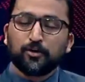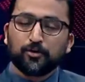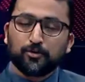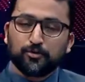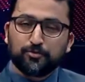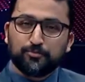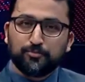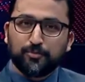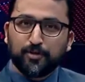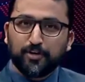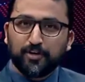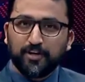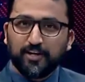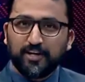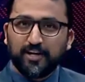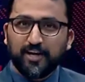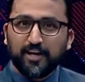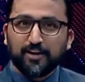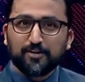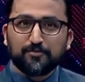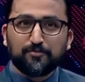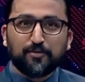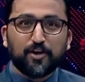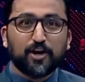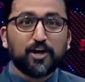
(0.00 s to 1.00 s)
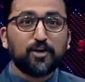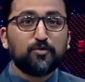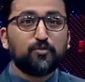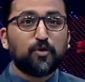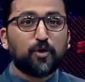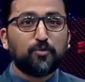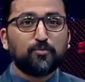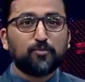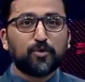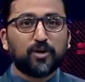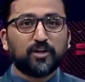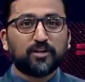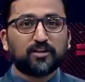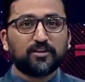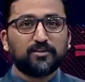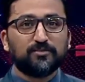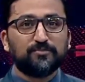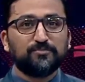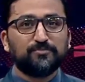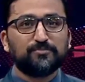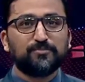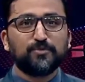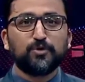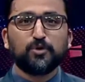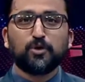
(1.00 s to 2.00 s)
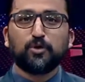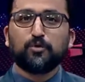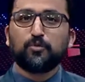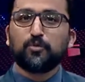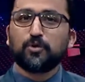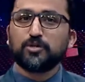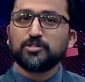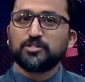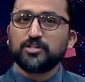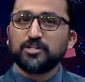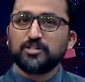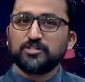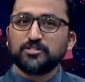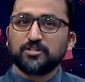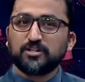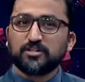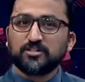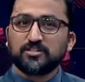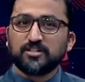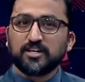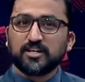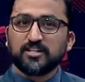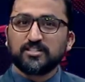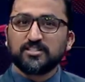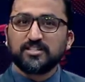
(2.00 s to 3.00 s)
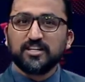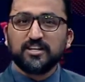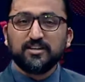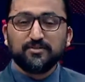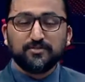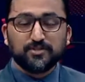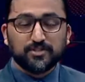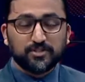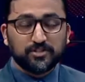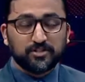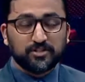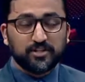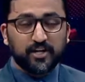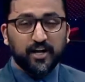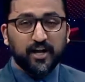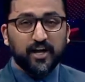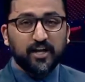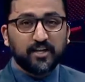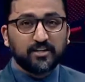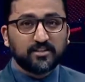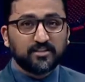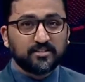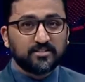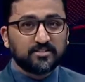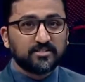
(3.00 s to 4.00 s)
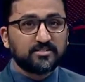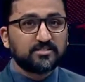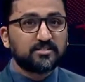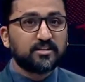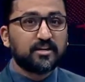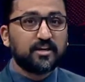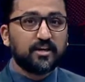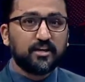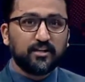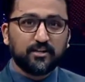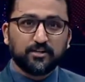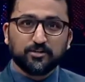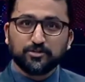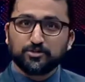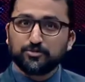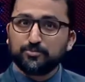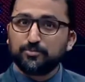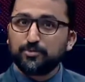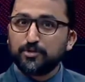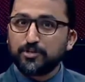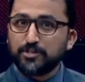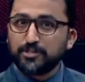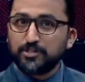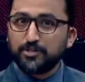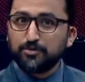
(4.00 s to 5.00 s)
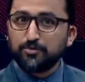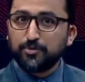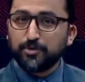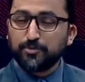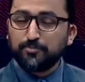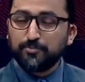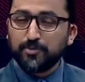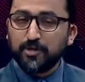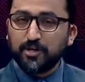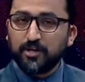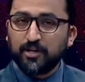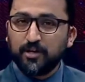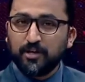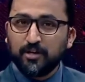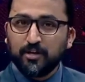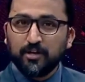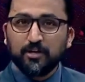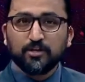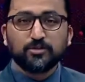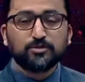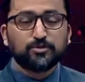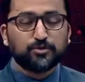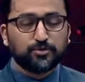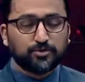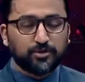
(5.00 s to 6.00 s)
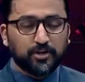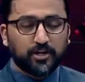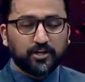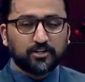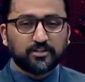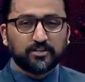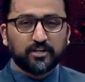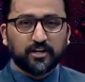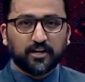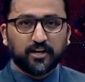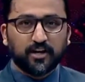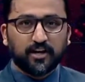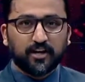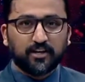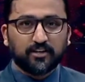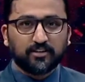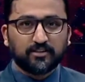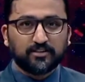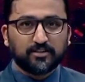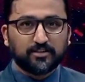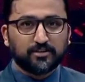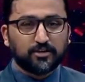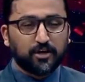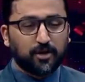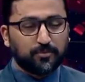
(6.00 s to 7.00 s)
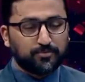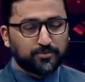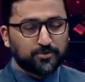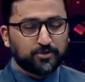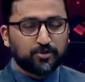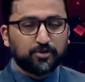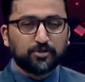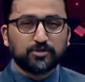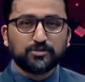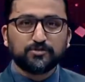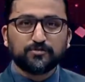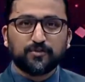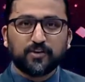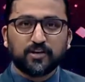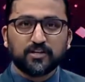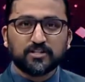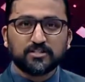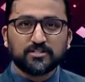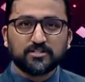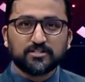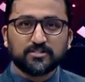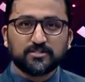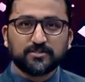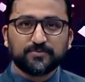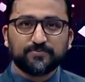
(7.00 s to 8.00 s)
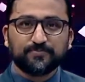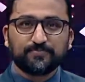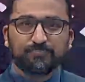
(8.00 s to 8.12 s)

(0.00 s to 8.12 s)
Good morning and a very warm welcome. You're watching Janata Television and this is the English Bulletin with me, Sushan Takal. The top stories first.